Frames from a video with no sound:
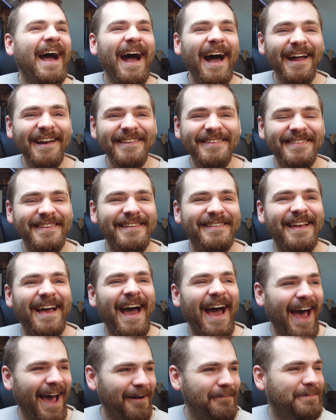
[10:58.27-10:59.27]
How does this
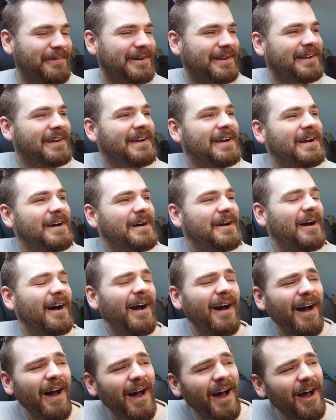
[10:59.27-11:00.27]
happen?
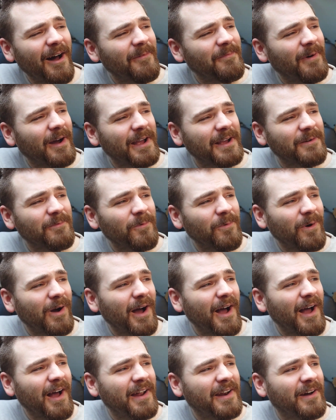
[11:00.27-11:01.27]
Oh my
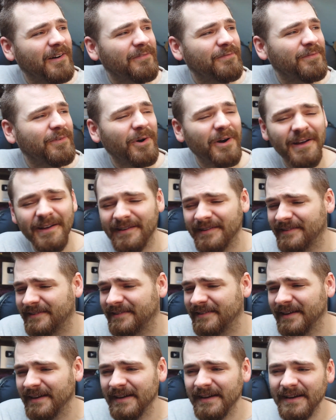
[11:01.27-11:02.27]
word, her
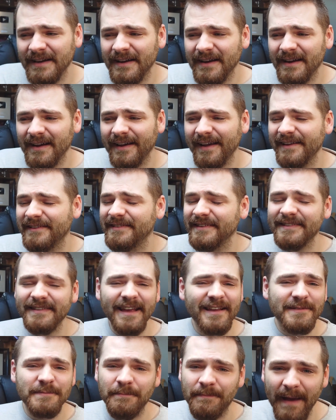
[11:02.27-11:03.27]
voice. It just
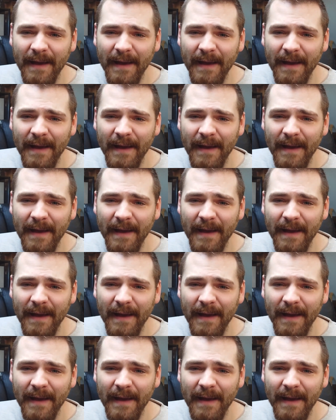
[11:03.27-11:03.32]
gets